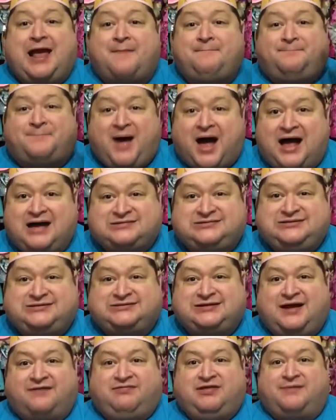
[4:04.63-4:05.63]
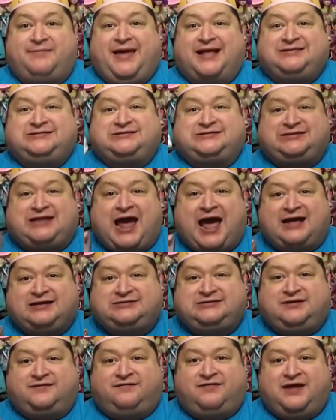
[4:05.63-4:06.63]
and boxes of them and
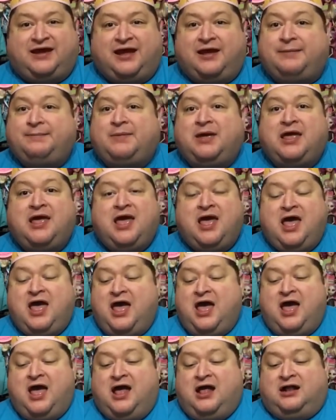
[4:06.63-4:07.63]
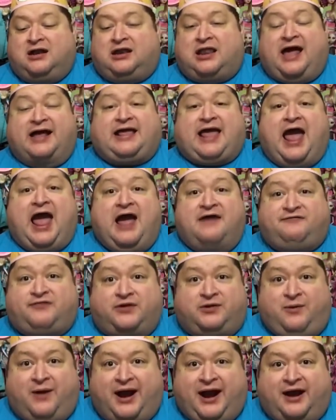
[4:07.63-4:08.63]
stacks of them, like,
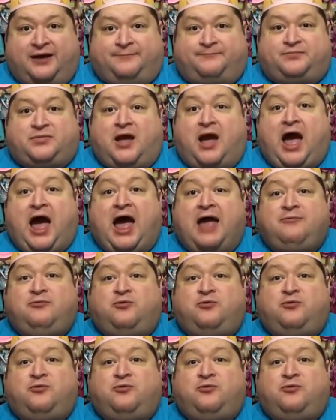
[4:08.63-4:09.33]
everywhere. I